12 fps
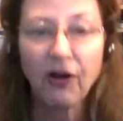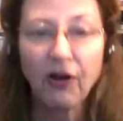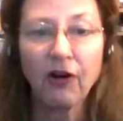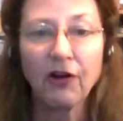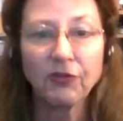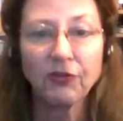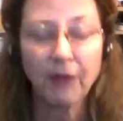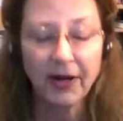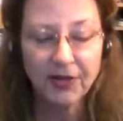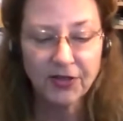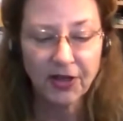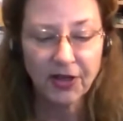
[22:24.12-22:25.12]

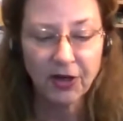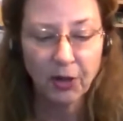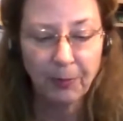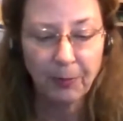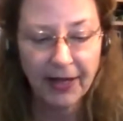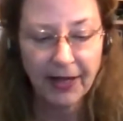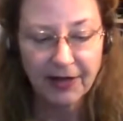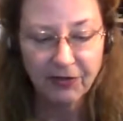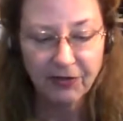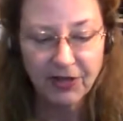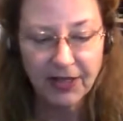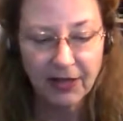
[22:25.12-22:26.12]
arthritis and our pain and
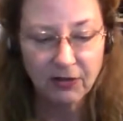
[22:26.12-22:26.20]
everything